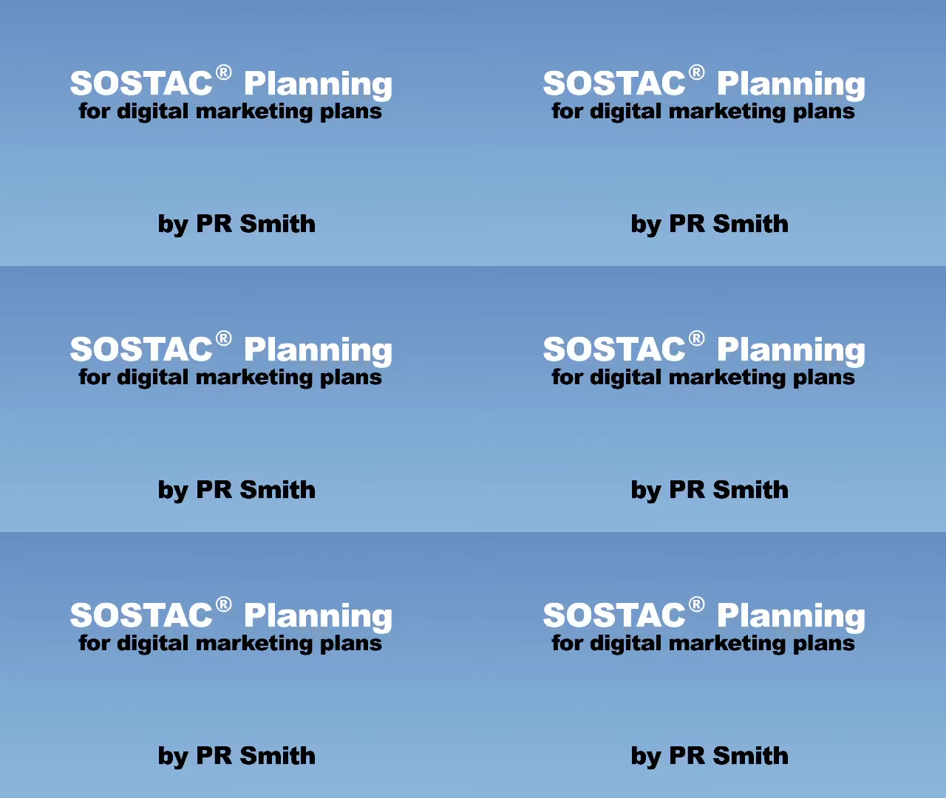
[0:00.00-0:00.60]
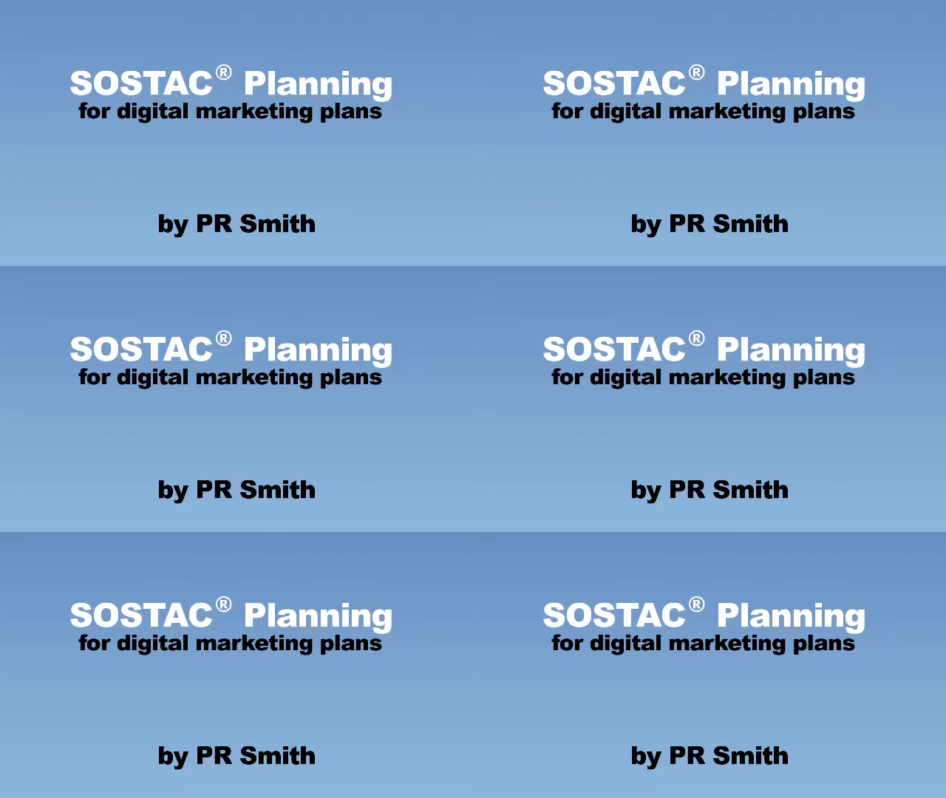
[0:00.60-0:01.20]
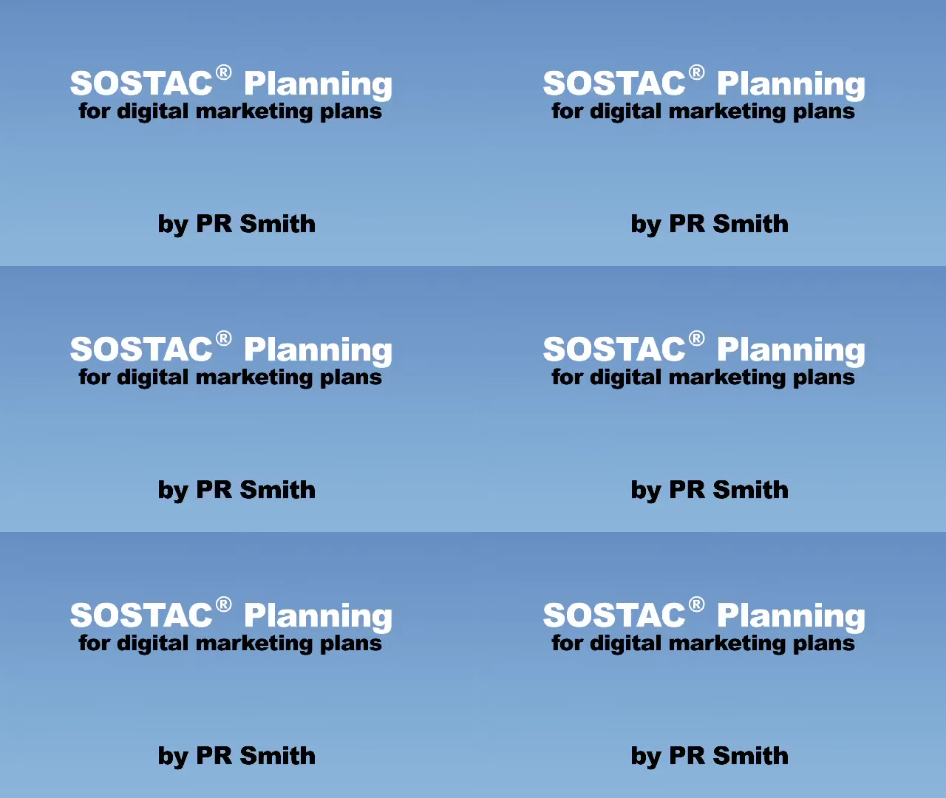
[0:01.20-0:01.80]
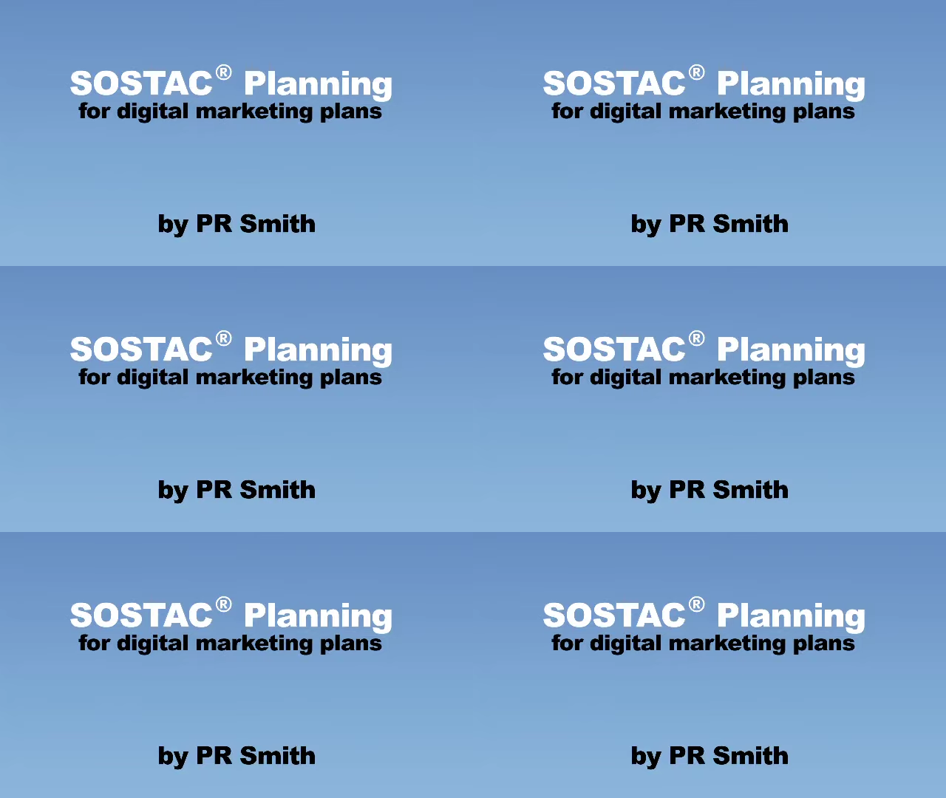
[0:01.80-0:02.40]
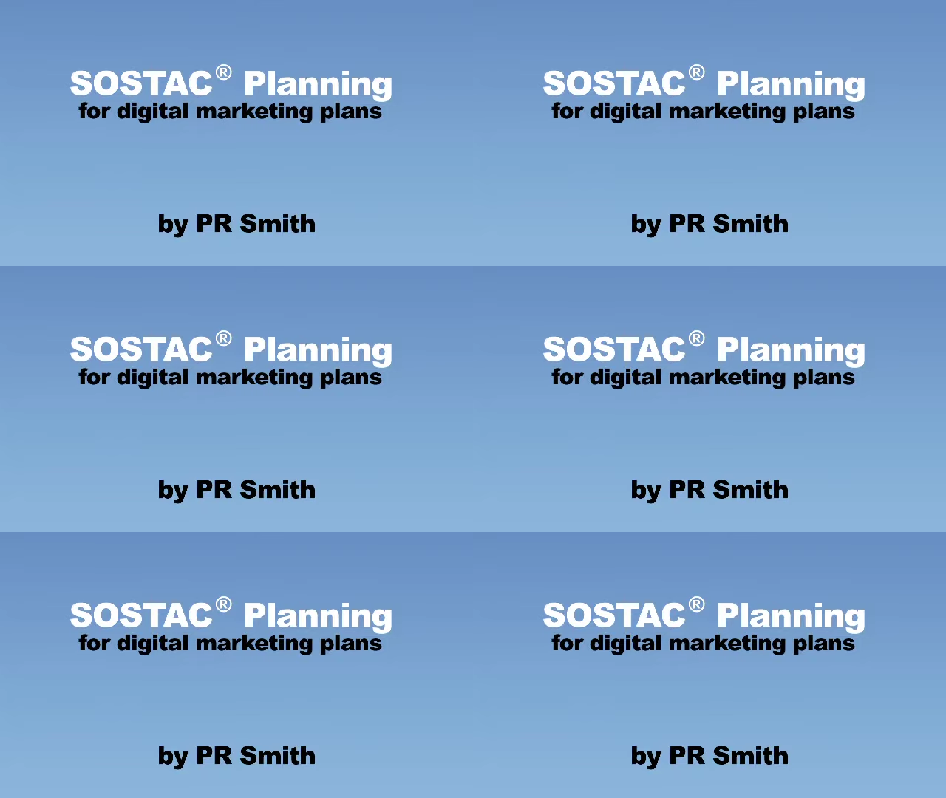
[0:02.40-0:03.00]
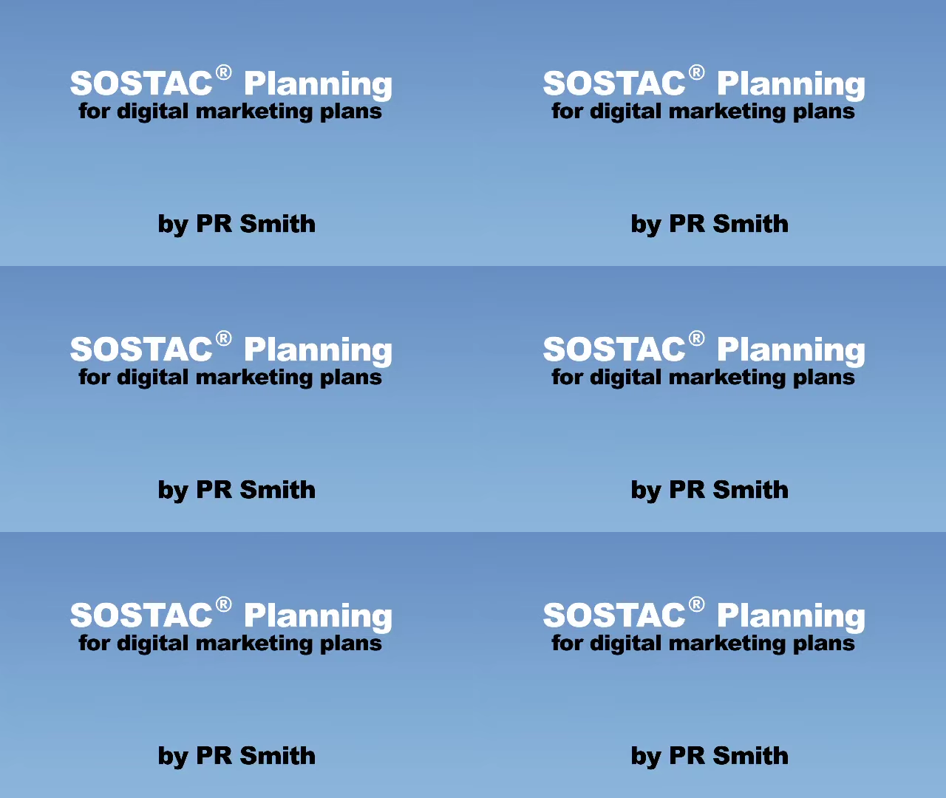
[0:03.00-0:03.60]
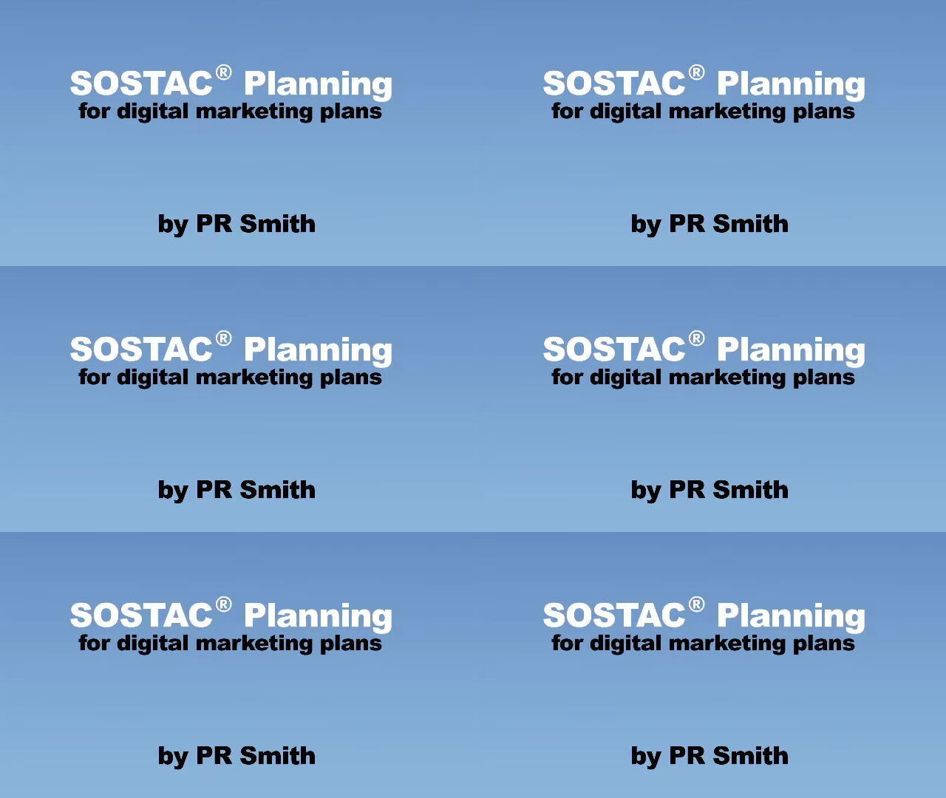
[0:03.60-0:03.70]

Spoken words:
(no speaker visible)